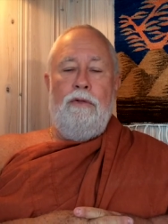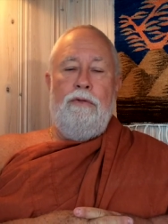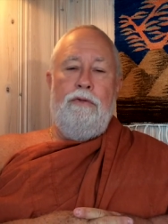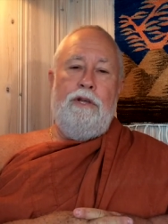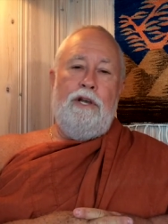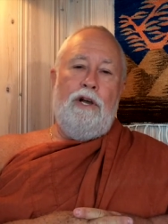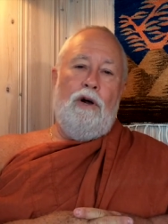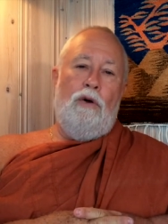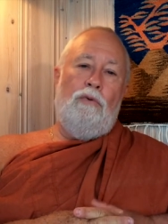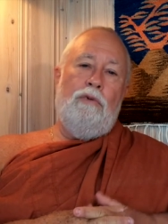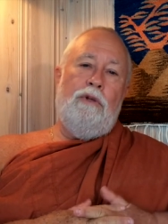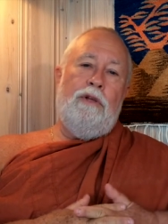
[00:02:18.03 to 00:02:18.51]

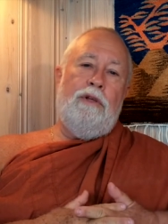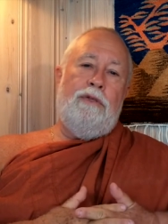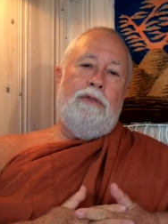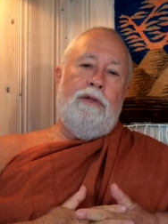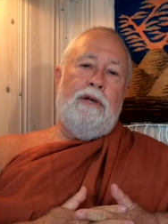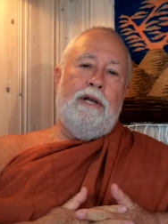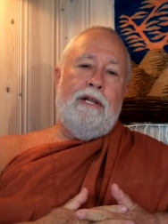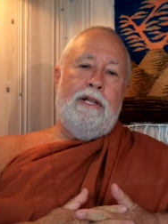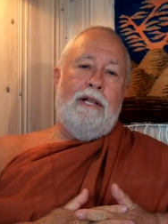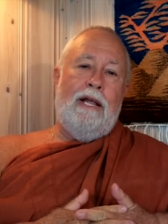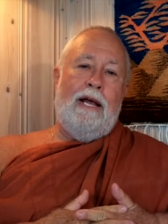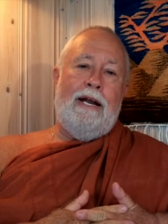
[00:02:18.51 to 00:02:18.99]
the only
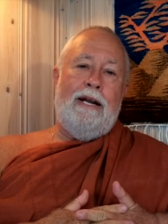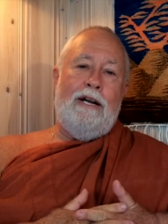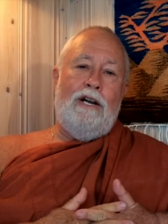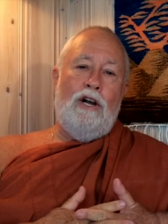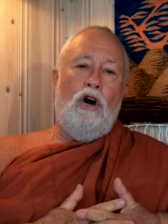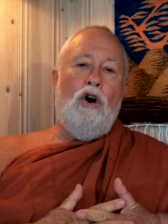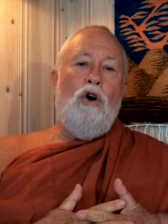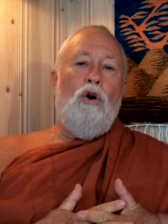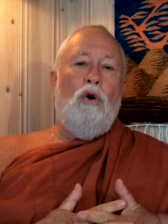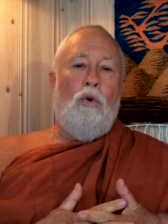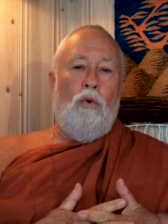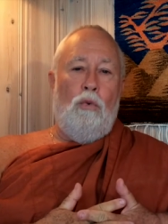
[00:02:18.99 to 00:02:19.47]
thing they
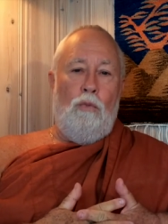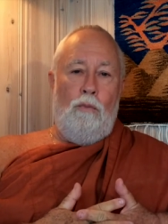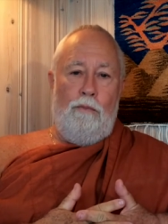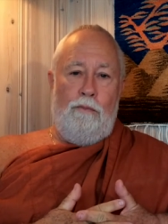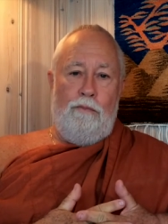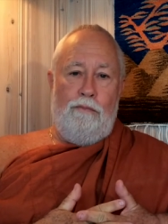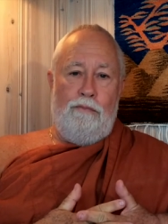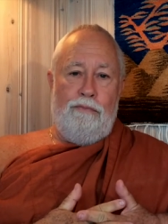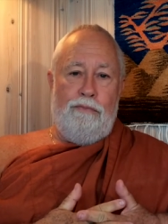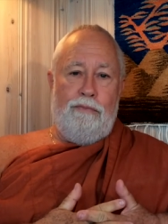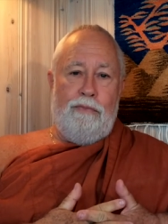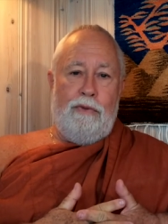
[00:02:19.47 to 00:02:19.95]
know
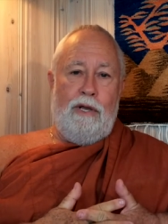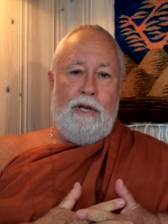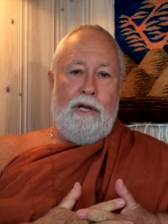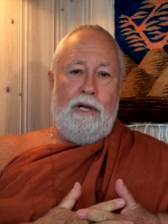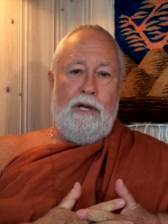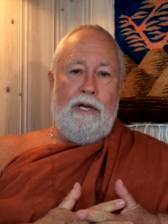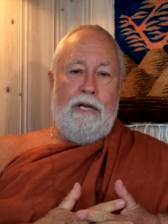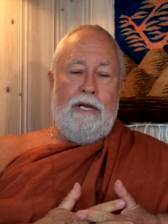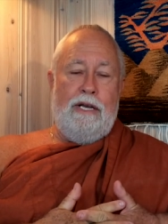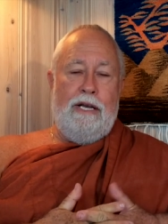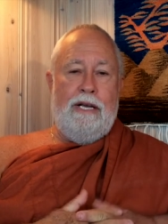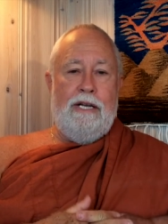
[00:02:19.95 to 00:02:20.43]

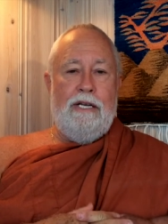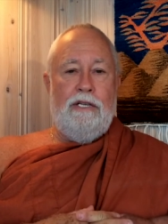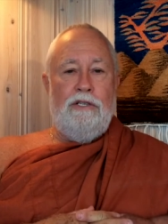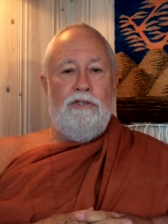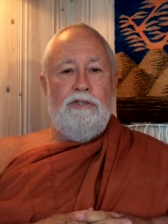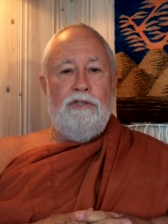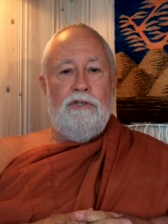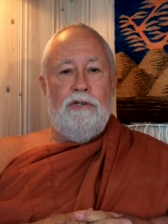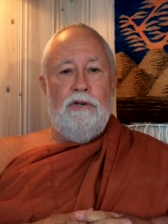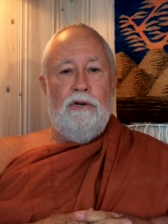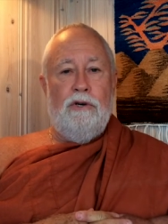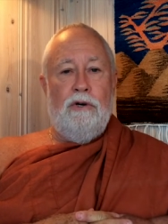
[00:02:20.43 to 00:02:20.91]

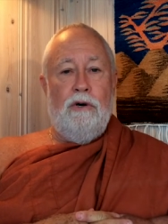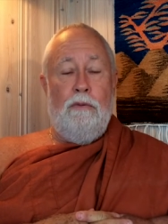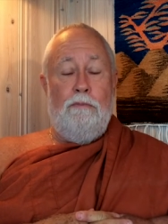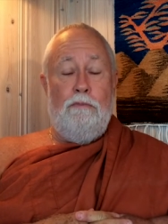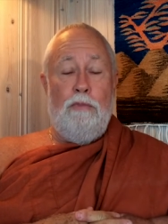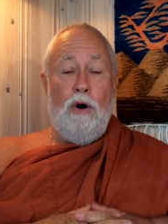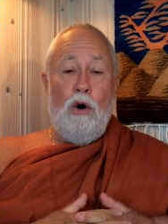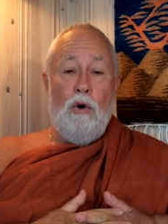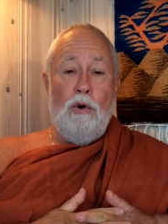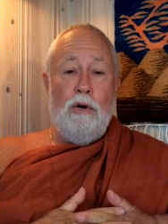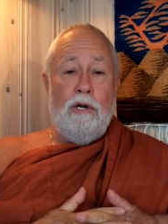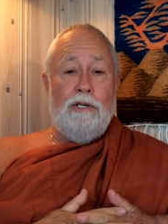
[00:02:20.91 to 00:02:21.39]
is a
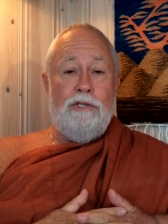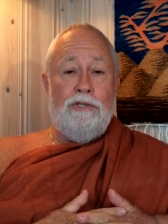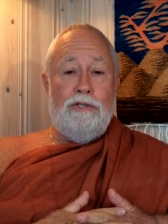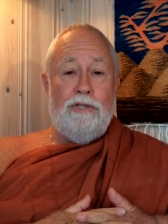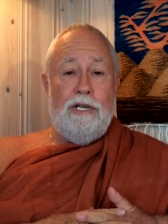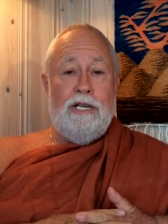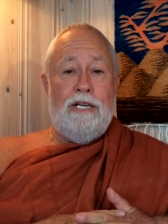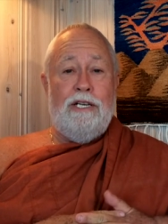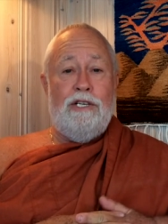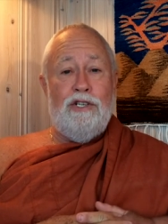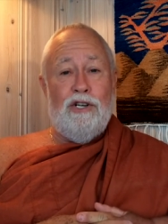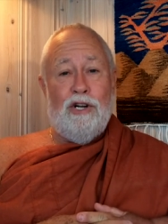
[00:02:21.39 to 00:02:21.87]
bogus
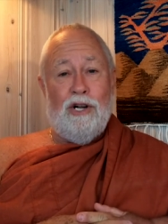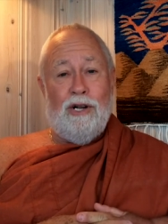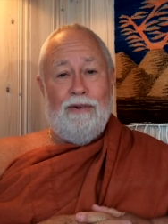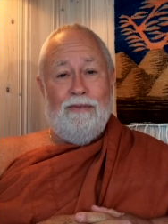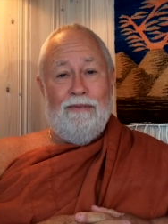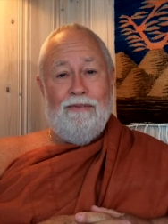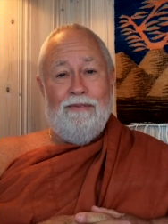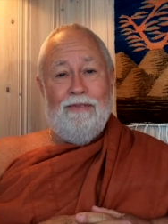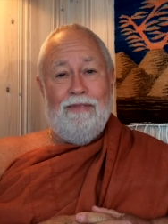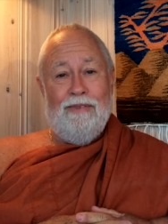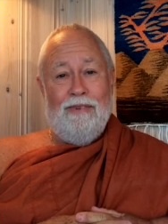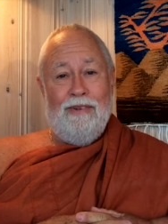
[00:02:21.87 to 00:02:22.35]
teaching
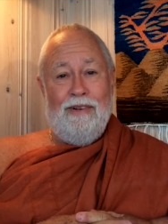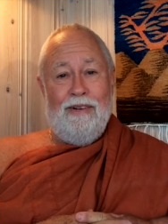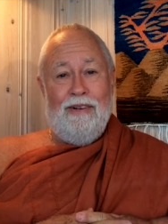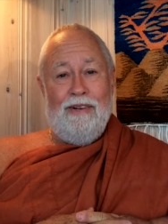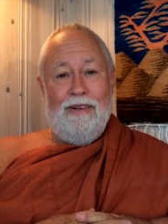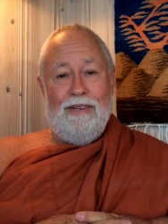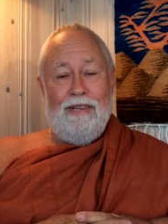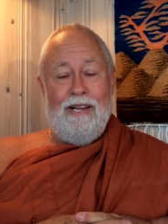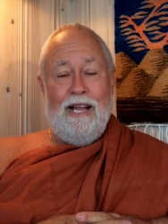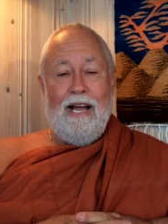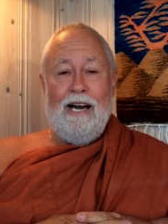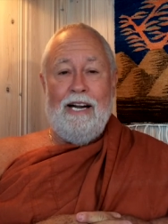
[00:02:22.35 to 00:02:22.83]

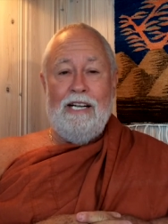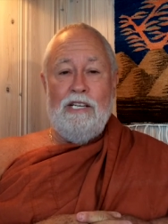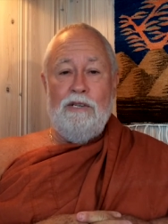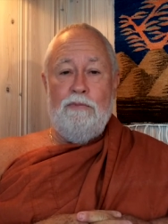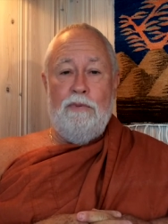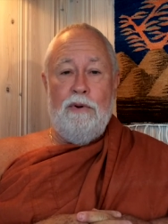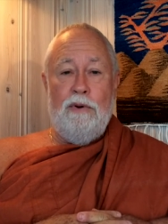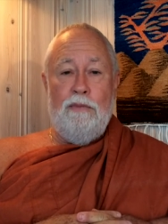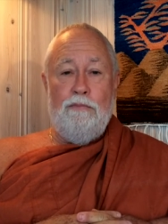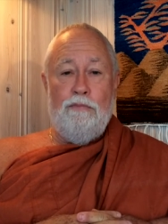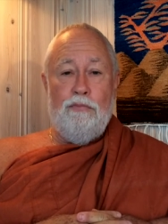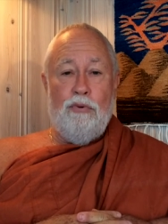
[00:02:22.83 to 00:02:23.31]
that has
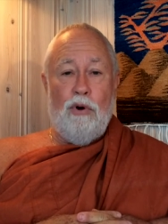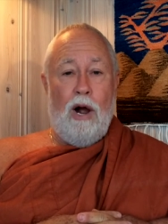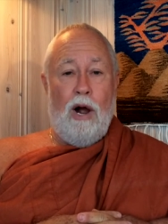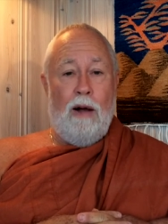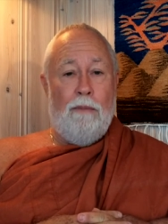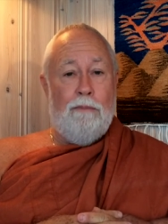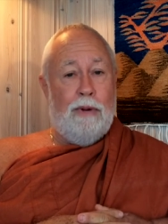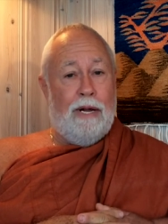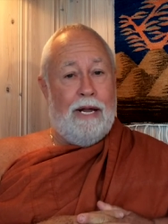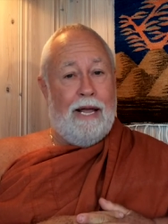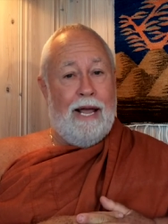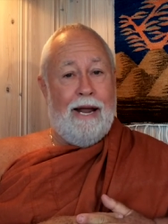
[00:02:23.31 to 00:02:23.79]
been
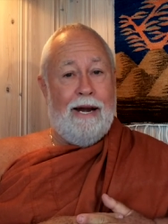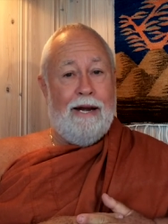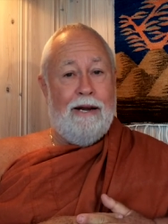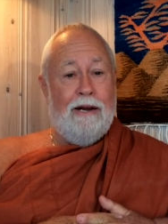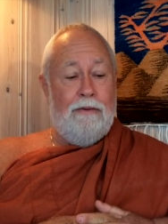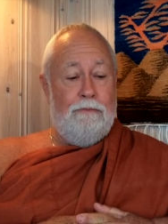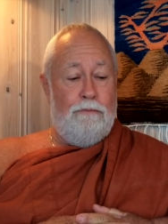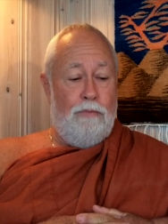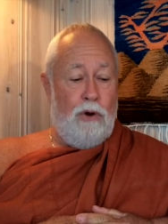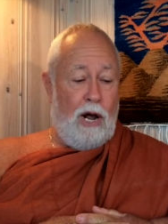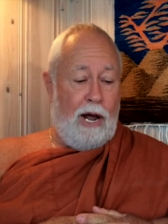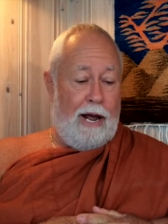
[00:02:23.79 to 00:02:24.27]

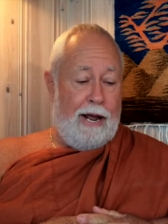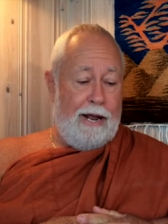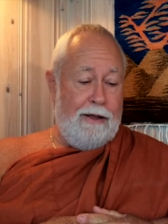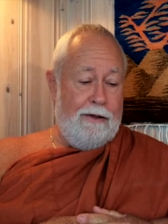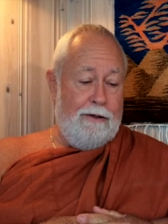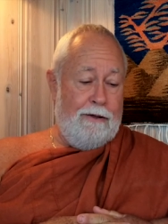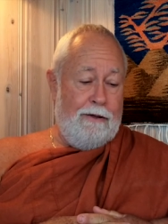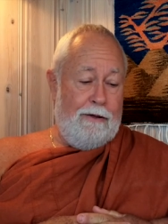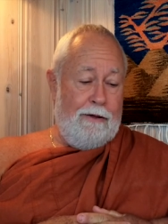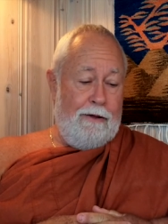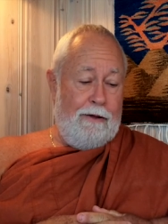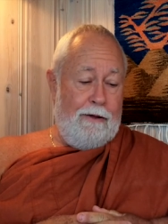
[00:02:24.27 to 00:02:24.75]
propagated by
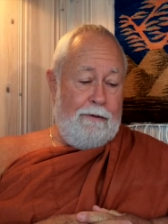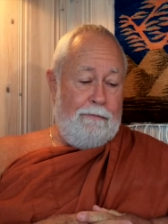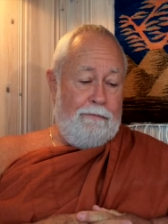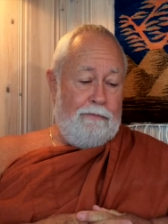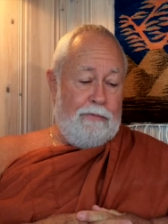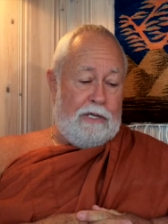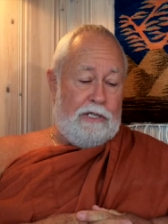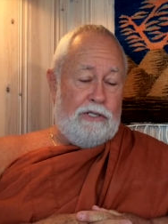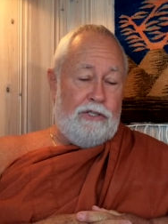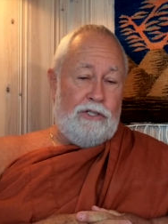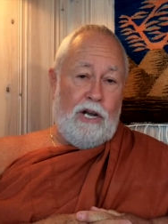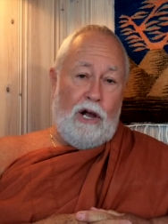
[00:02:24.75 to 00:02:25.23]

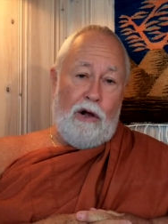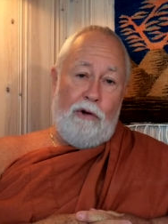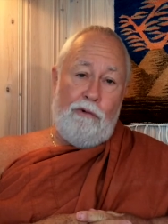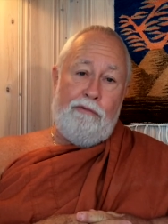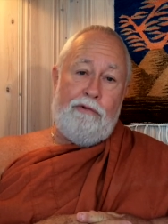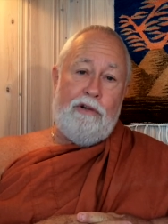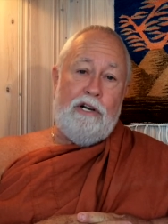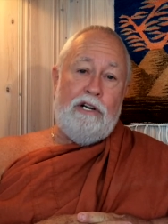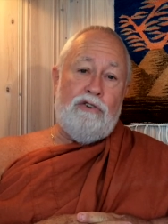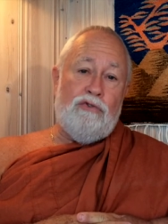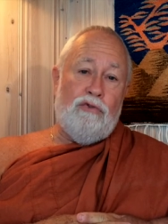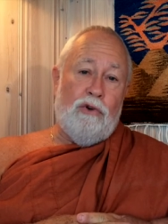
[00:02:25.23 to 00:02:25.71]

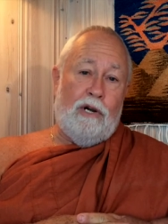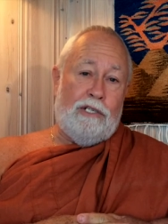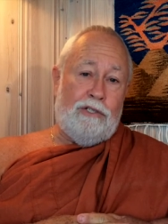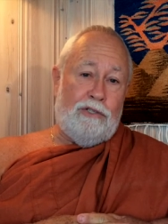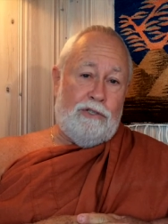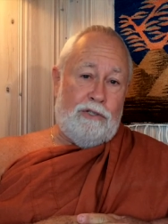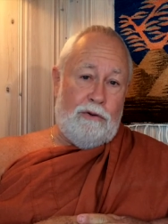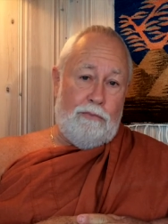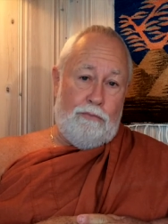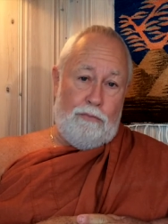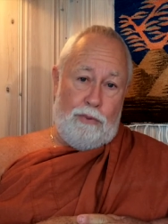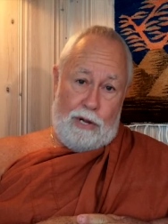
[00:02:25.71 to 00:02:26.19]

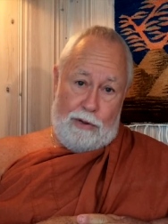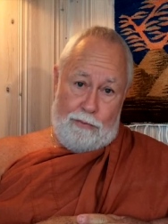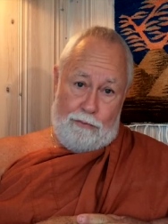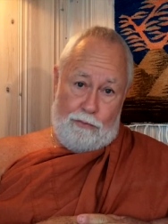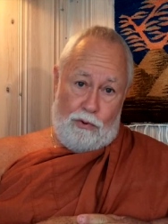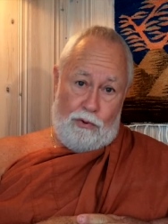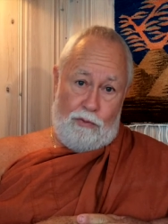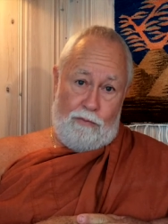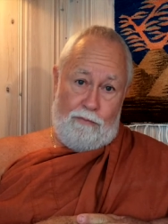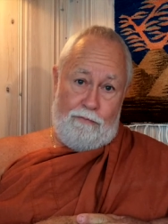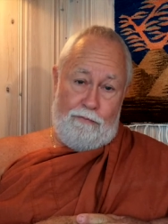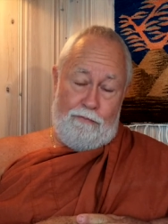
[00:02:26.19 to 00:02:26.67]
self-interested
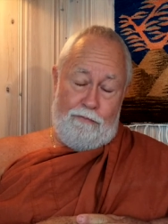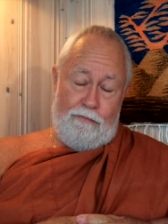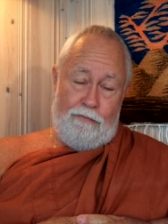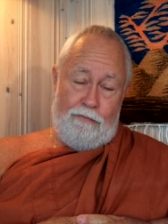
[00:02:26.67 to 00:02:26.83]
people